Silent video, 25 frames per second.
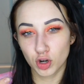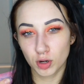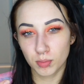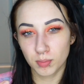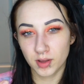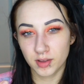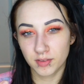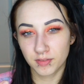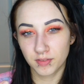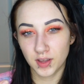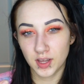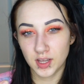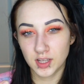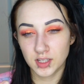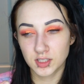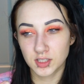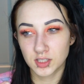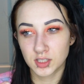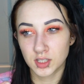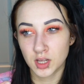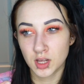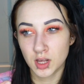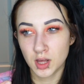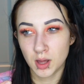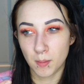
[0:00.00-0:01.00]
on my
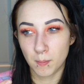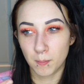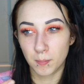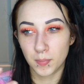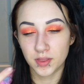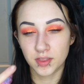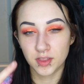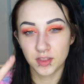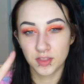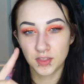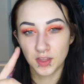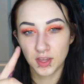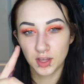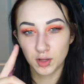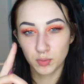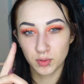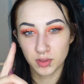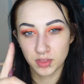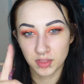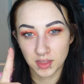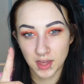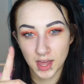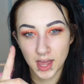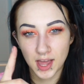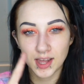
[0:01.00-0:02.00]
face. But the thing
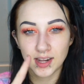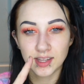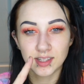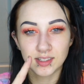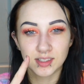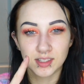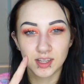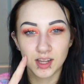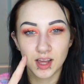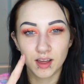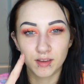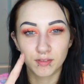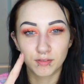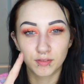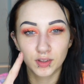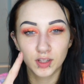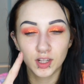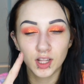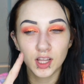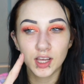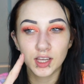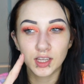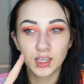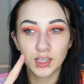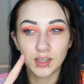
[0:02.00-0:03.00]
with that is that I feel
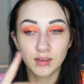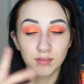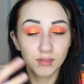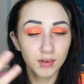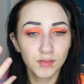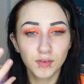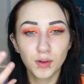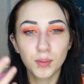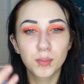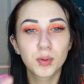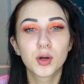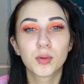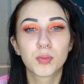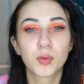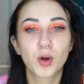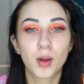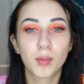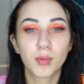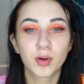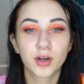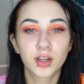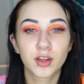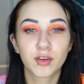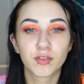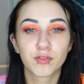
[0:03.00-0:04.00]
like even if I put a
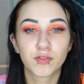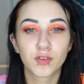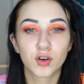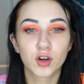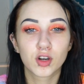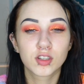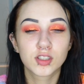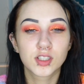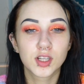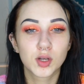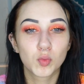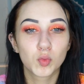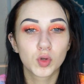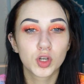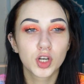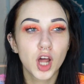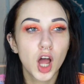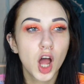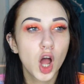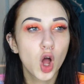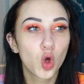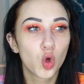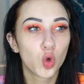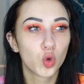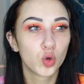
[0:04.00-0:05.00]
primer down first, it will
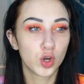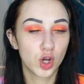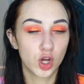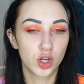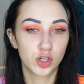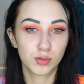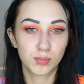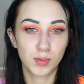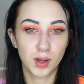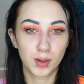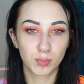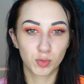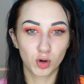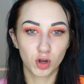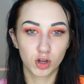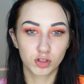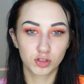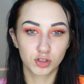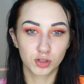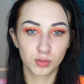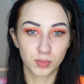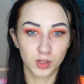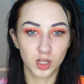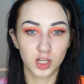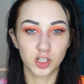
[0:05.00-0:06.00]
not hold on to my
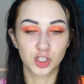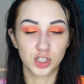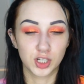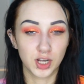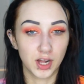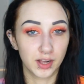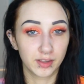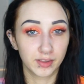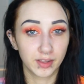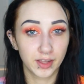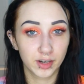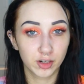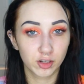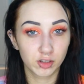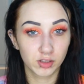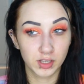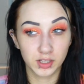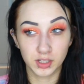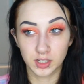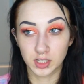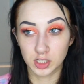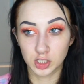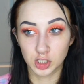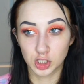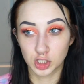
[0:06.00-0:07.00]
bronzer, blush, and highlighter.
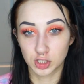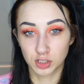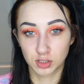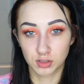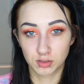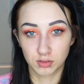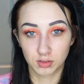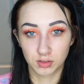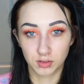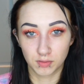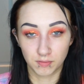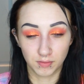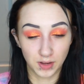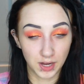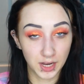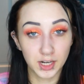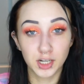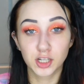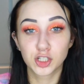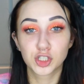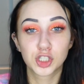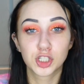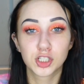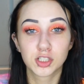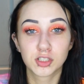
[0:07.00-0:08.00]
Like, it just
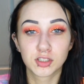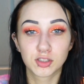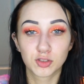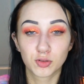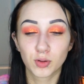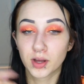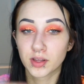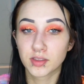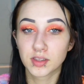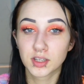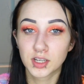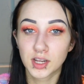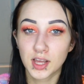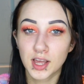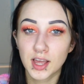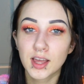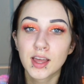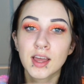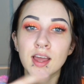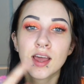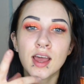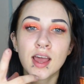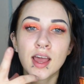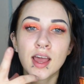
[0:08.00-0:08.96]
vanishes throughout the day